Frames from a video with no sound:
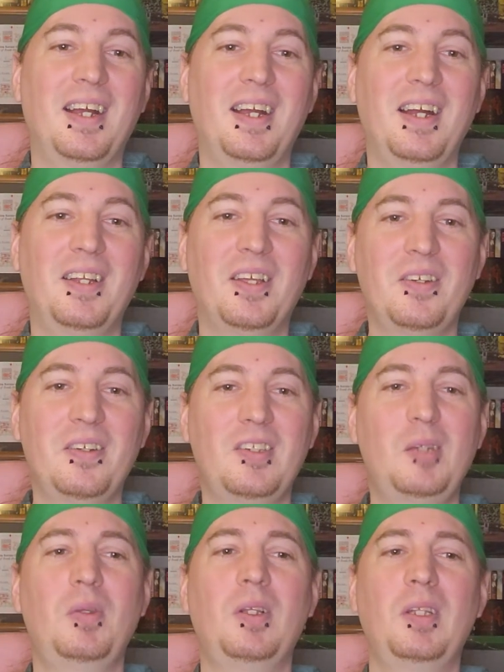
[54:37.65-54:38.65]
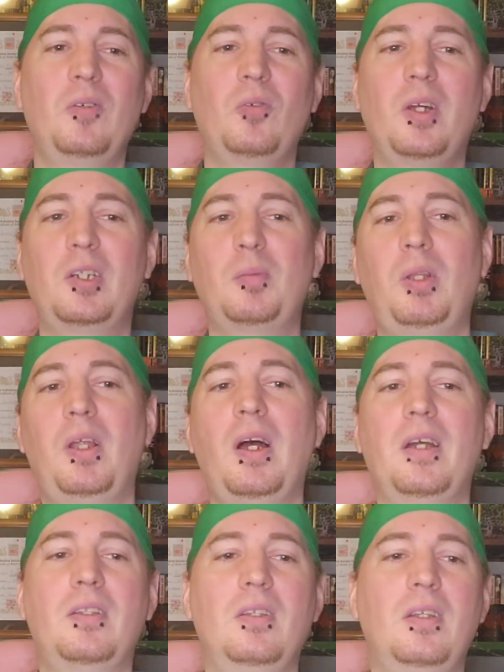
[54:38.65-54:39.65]
Another seemingly rushed
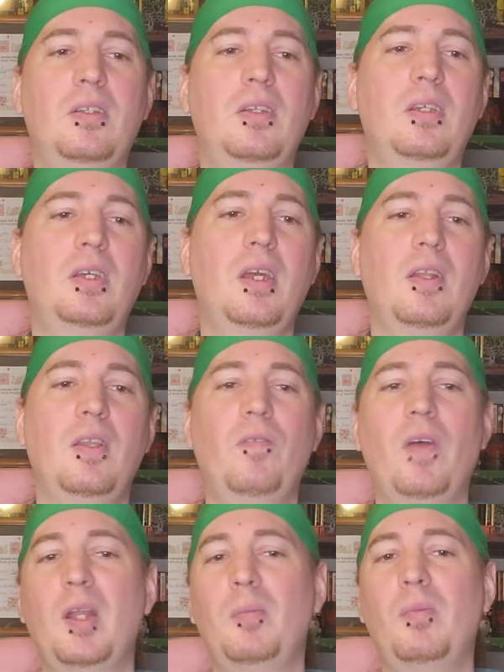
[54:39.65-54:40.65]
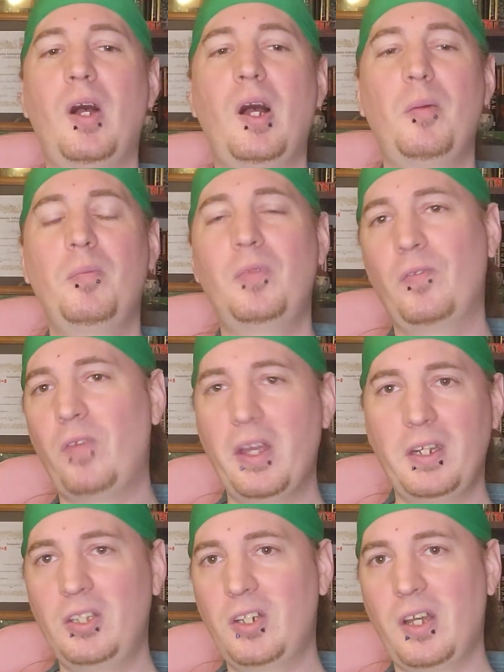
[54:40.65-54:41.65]
plot to get the Venom mob to
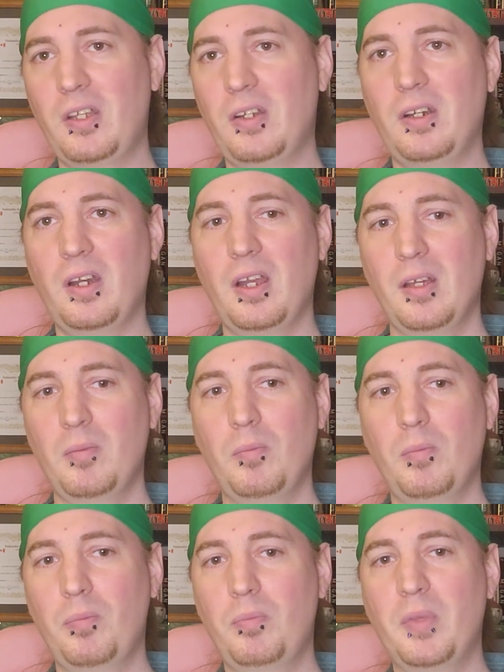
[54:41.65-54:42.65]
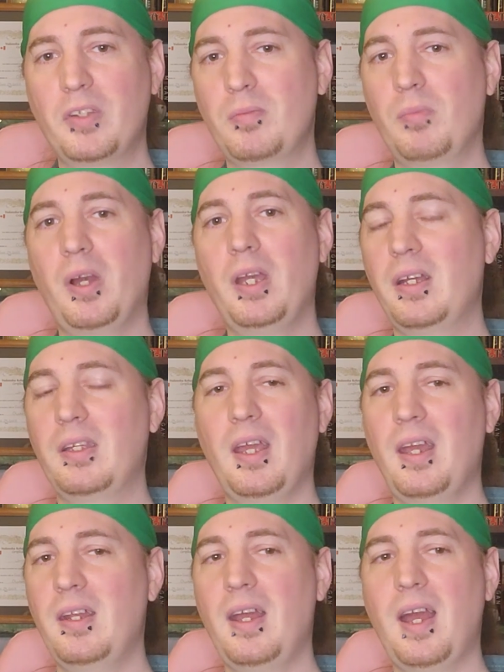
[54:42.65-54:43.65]
fight each other. This might
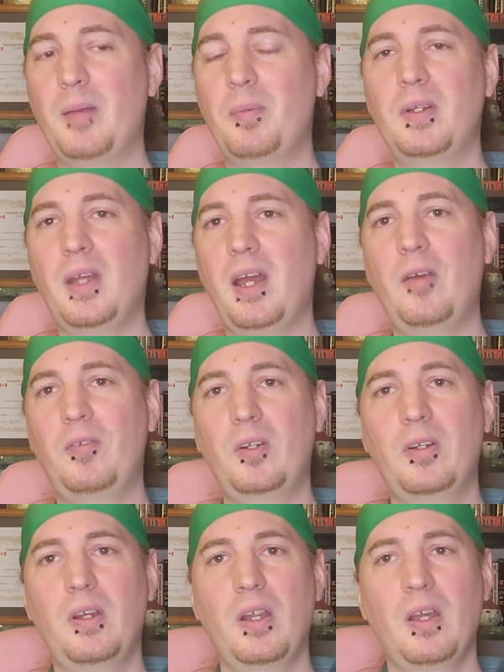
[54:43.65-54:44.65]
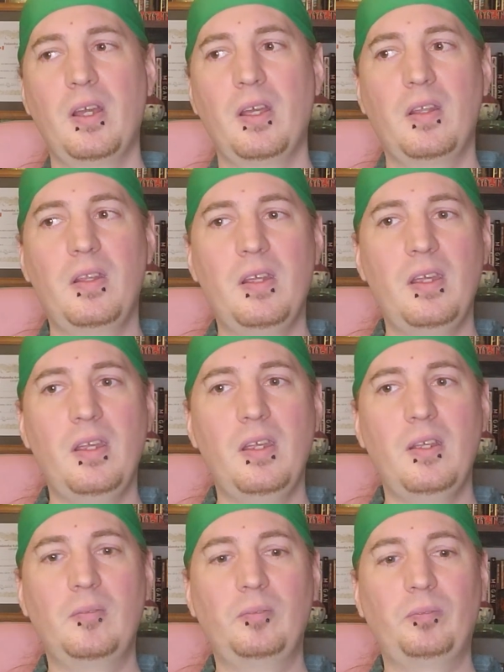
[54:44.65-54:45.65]
again happen after
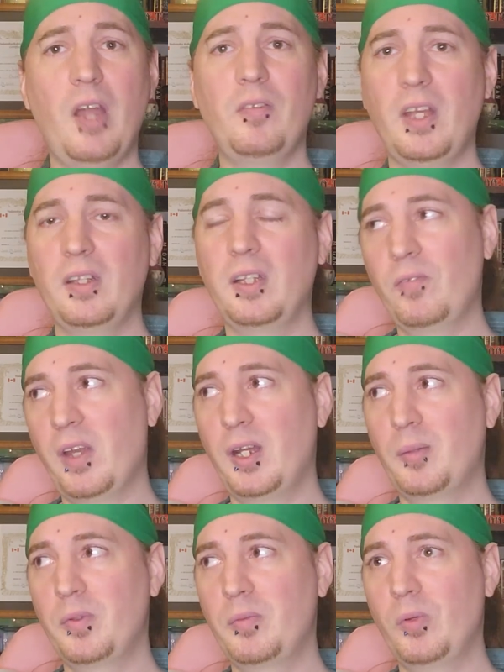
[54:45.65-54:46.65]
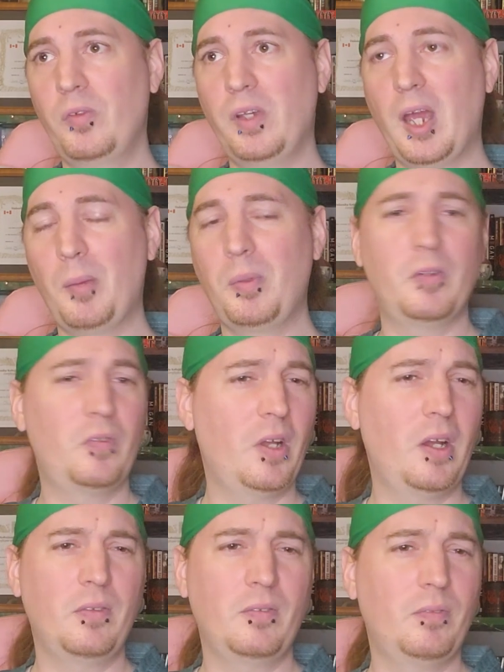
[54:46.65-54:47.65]
the Five Deadly Venoms movie happened. If
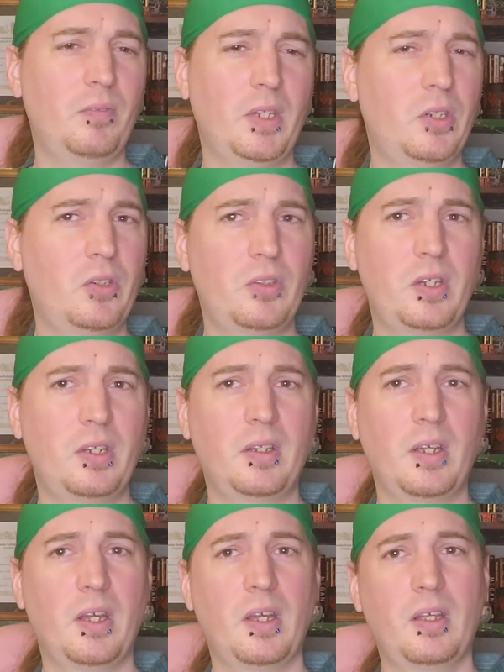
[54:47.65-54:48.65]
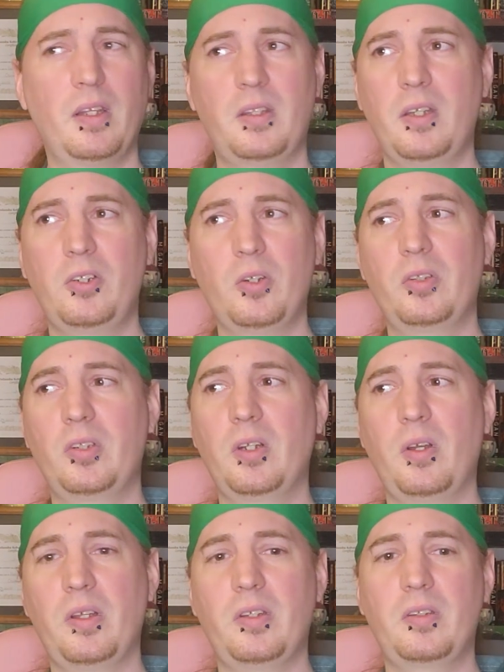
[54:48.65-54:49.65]
not, interesting that they chose to
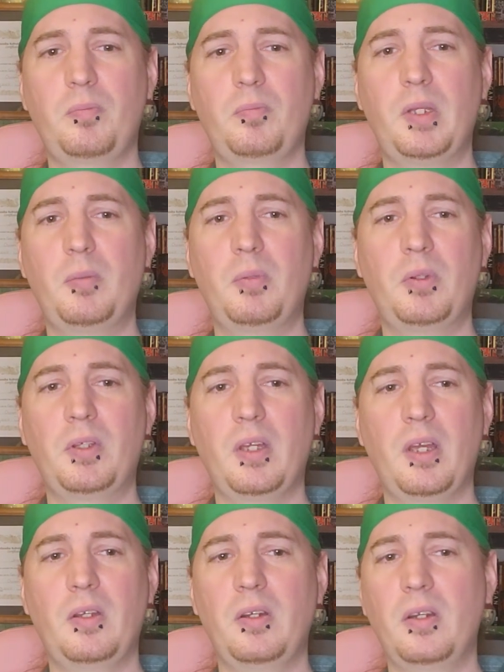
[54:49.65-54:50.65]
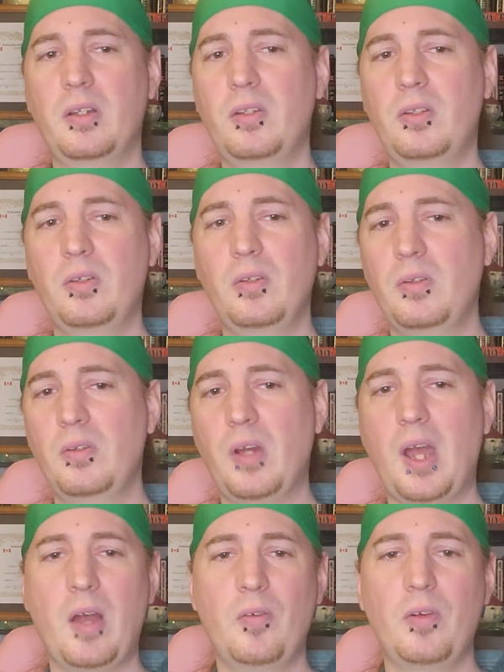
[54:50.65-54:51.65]
get all these people together to
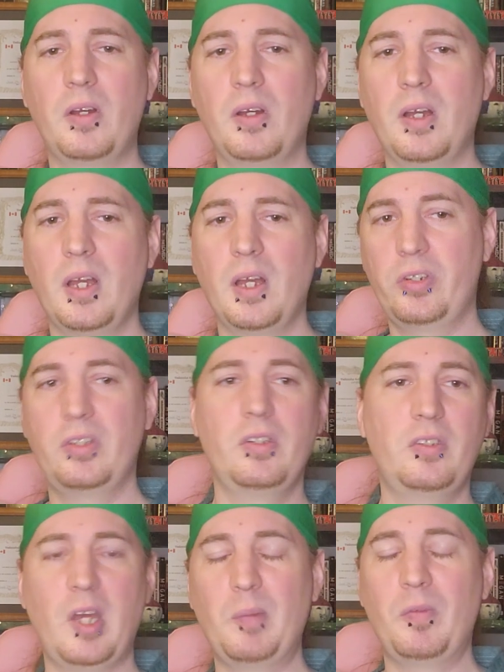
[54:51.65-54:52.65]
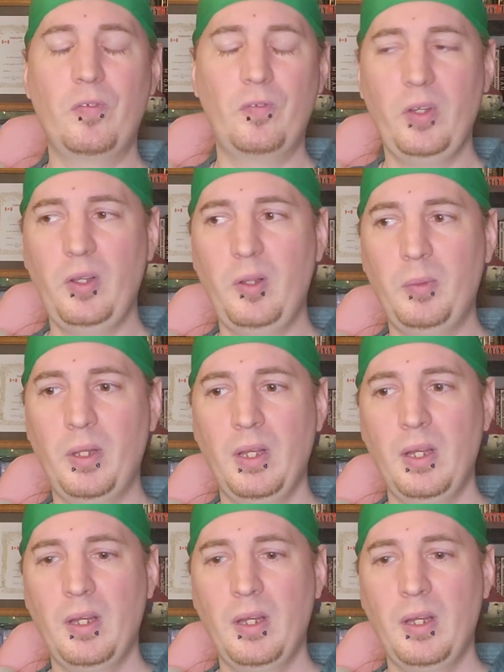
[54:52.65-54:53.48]
have a versus type of film.